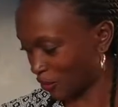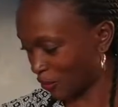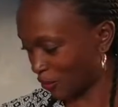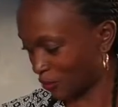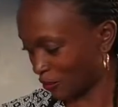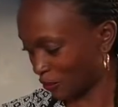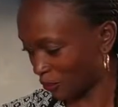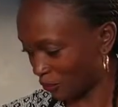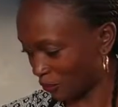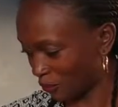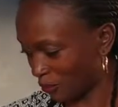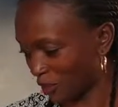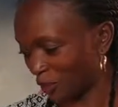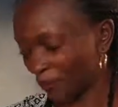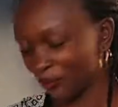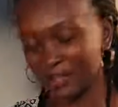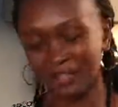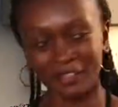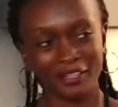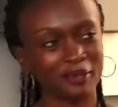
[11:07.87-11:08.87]
Sure. Like
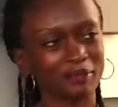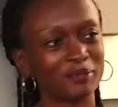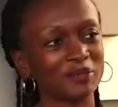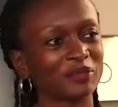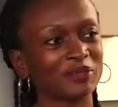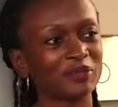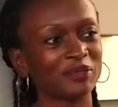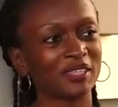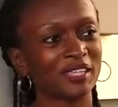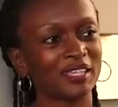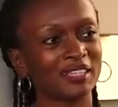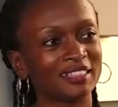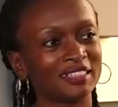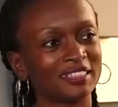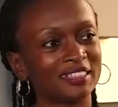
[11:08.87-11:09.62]
something that, you know, it's that.